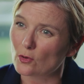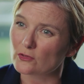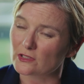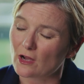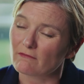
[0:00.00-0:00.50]

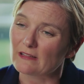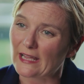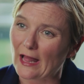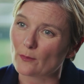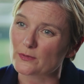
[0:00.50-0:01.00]
CoStar really
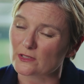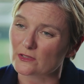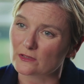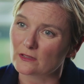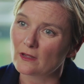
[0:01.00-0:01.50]
helps us
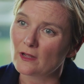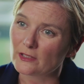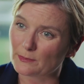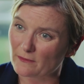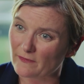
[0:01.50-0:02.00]

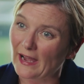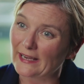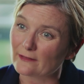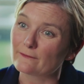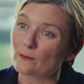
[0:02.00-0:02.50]
to provide
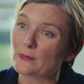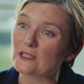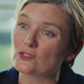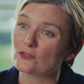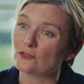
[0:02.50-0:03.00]

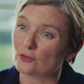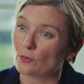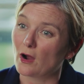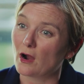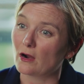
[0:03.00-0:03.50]
information to
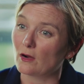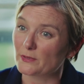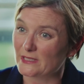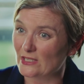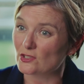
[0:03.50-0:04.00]
our
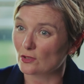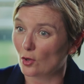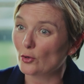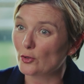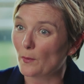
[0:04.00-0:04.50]
potential
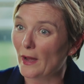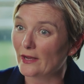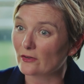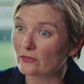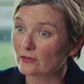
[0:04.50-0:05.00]

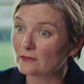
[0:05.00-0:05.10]
occupiers.